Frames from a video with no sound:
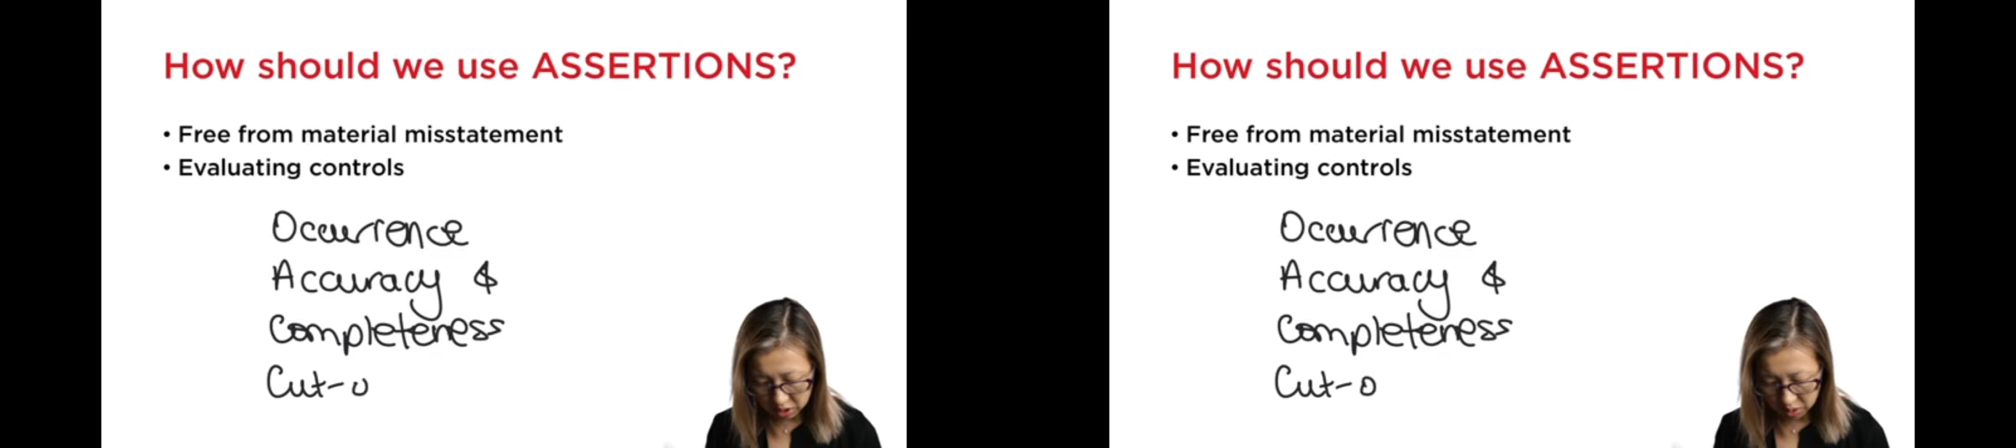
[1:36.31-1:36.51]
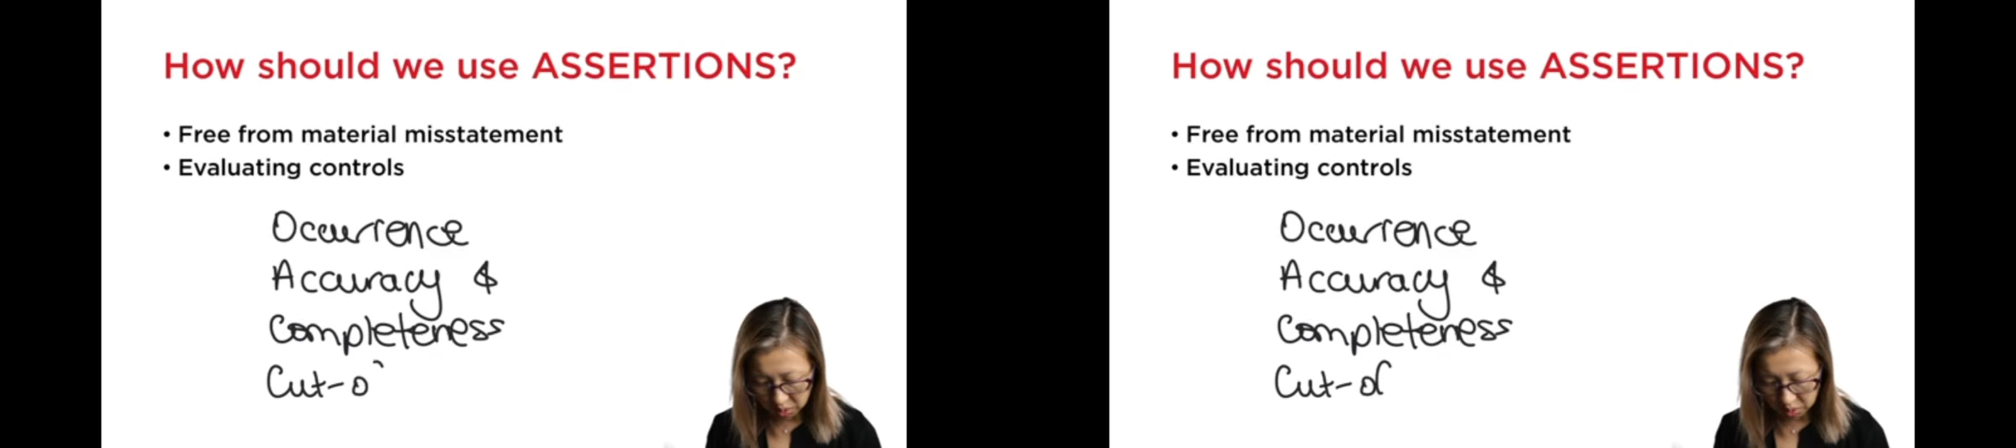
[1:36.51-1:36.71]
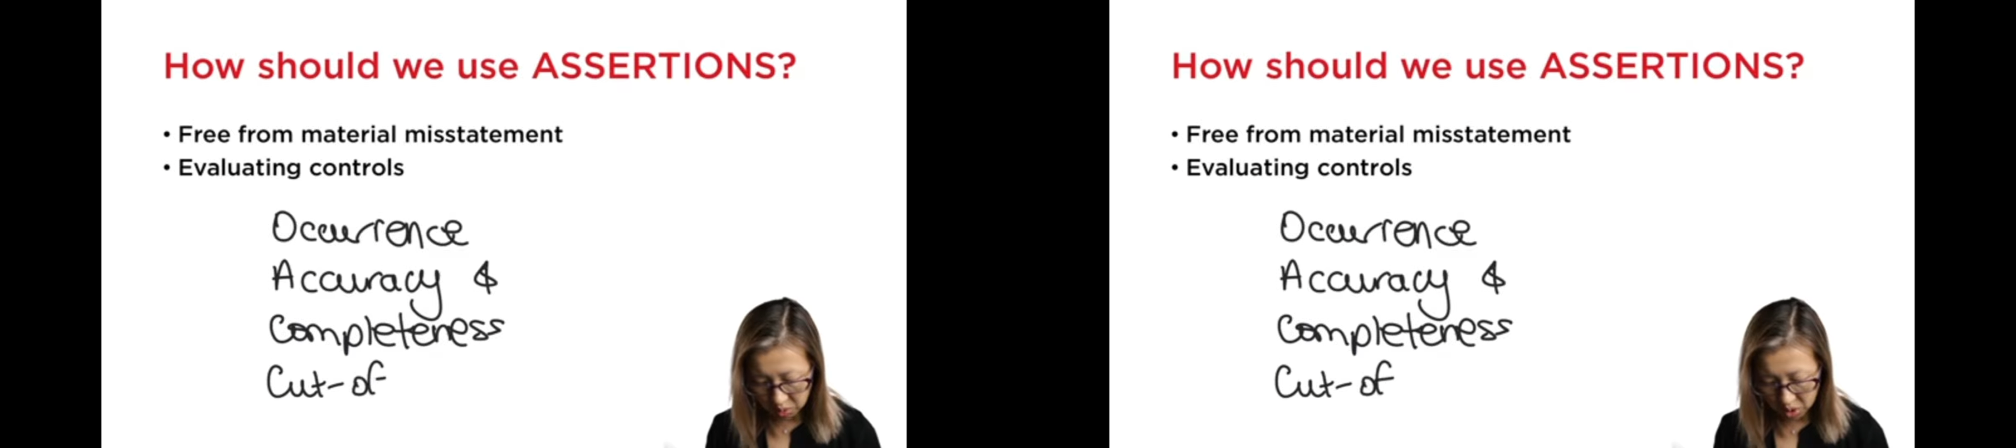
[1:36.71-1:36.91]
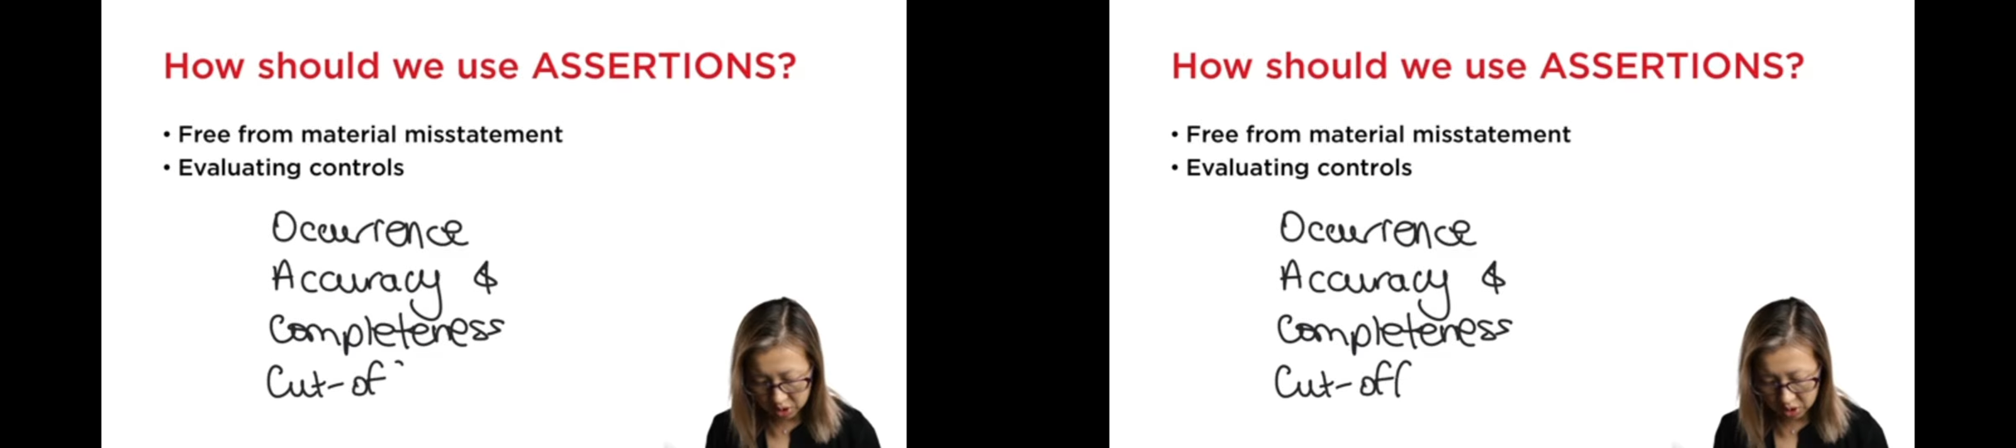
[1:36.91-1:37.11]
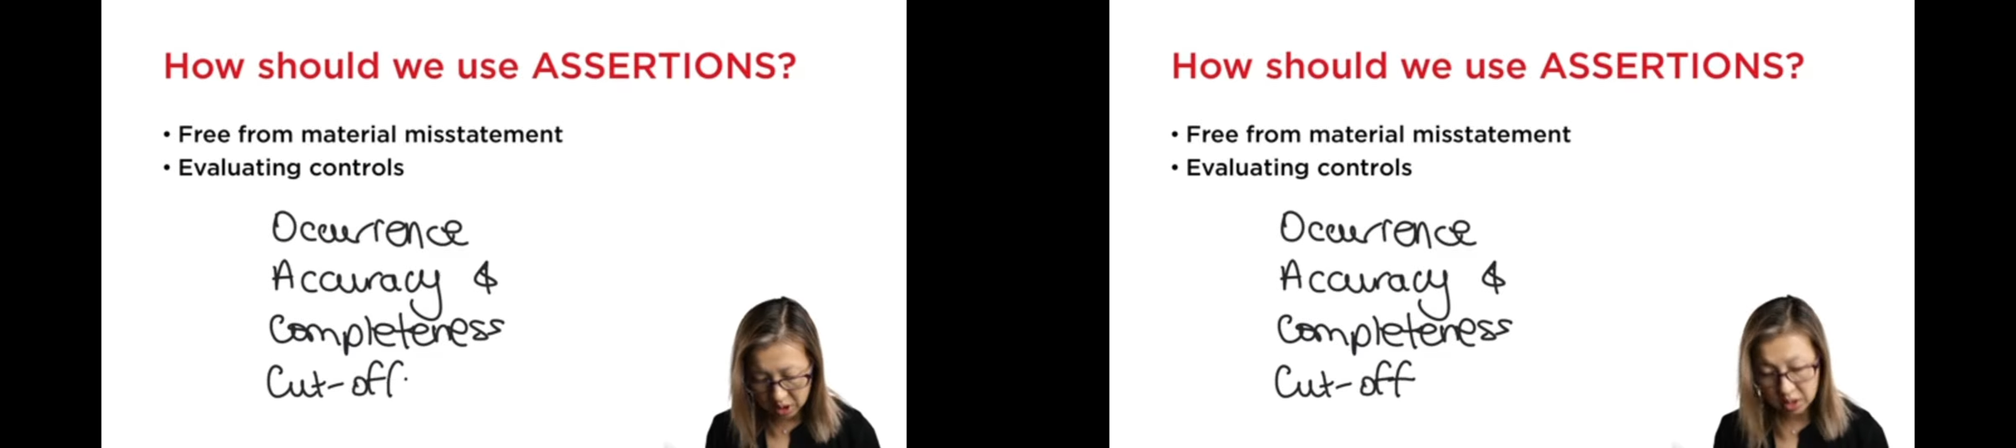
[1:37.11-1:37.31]
So
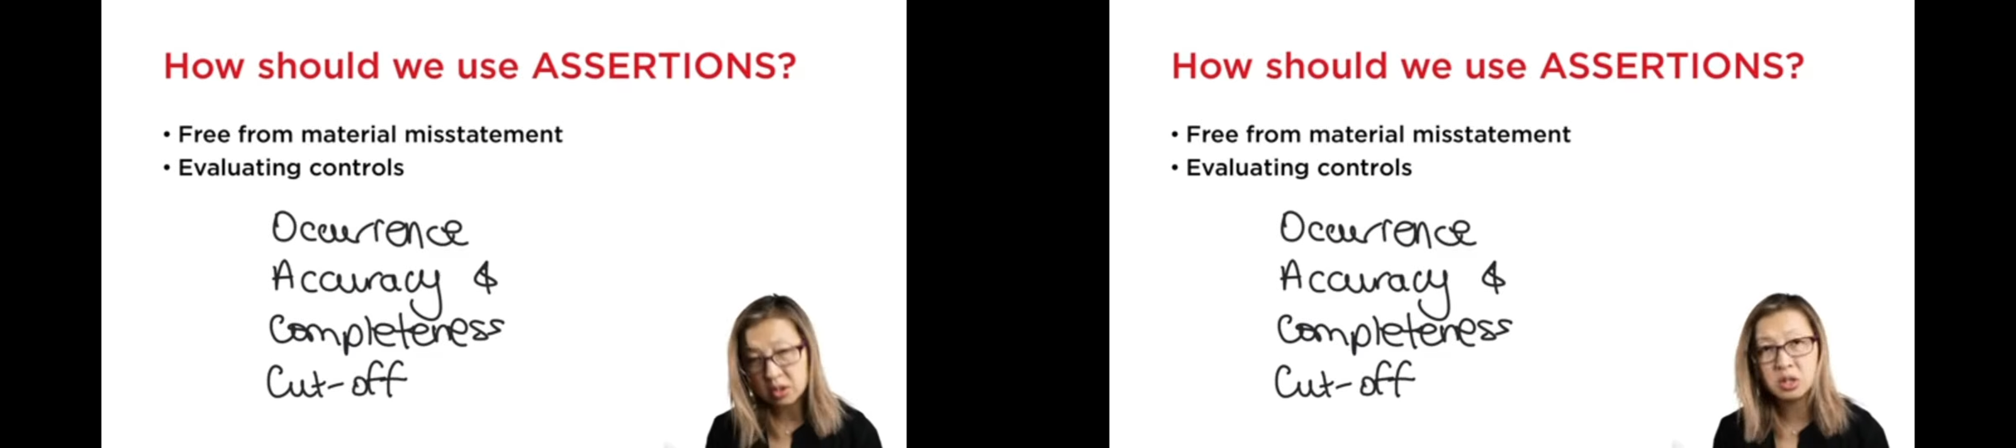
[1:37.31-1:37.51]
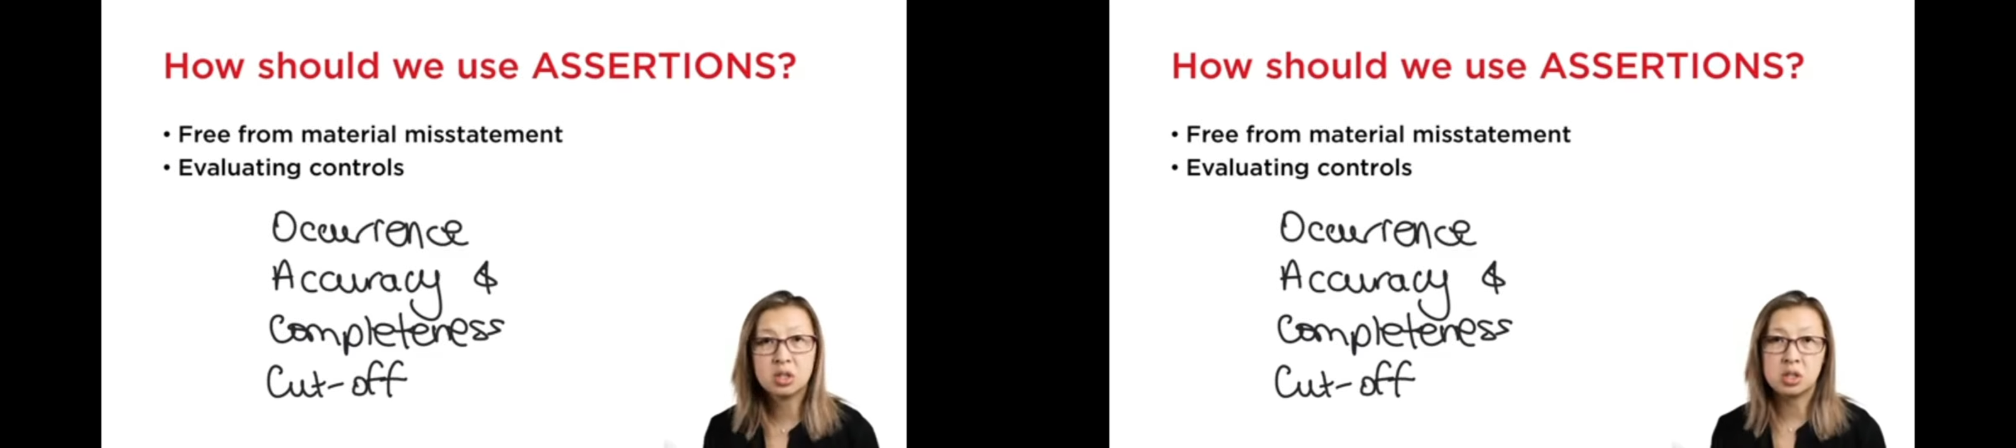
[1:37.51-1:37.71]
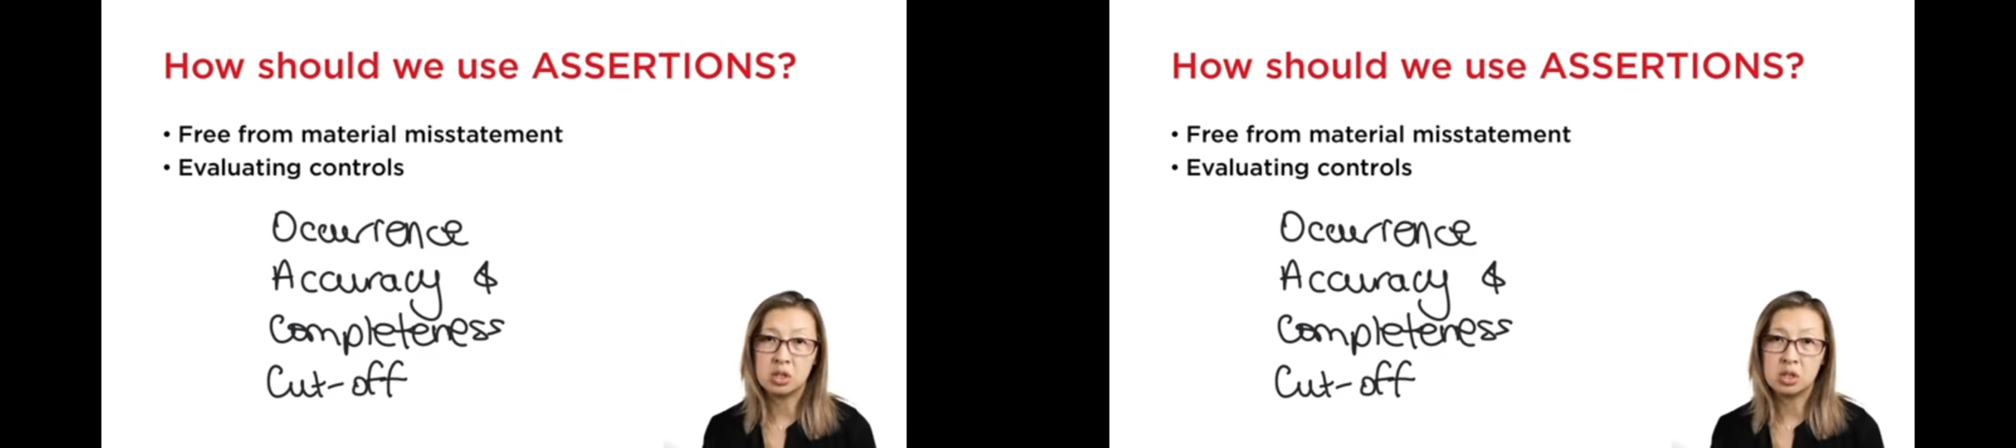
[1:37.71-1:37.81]
what does the